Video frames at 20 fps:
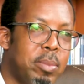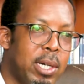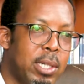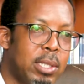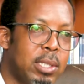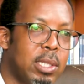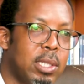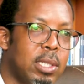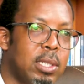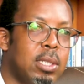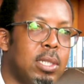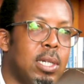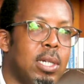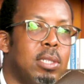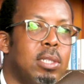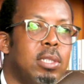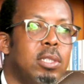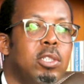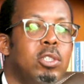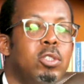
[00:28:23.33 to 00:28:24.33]
budget
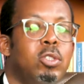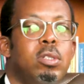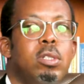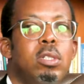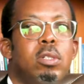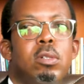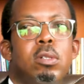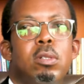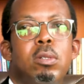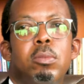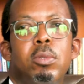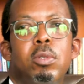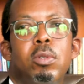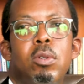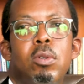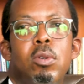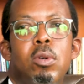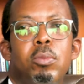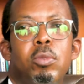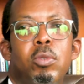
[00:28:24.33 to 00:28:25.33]
at regional
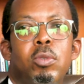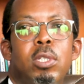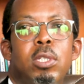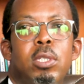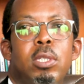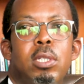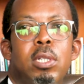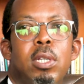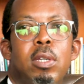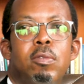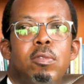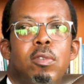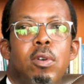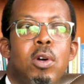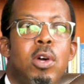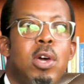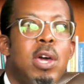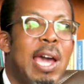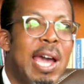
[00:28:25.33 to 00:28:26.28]
economical community level